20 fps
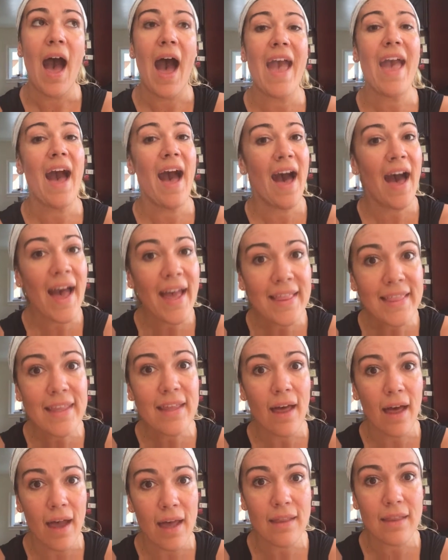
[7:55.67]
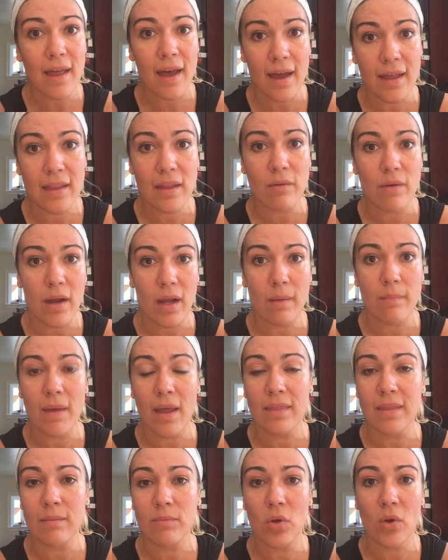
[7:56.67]
I highly, highly, highly
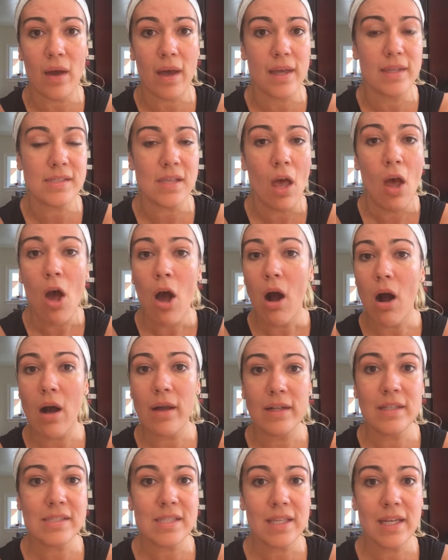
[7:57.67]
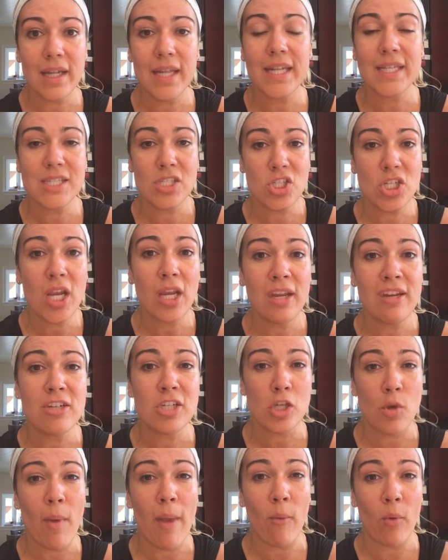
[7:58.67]
recommend them, you guys. Honestly, it has changed my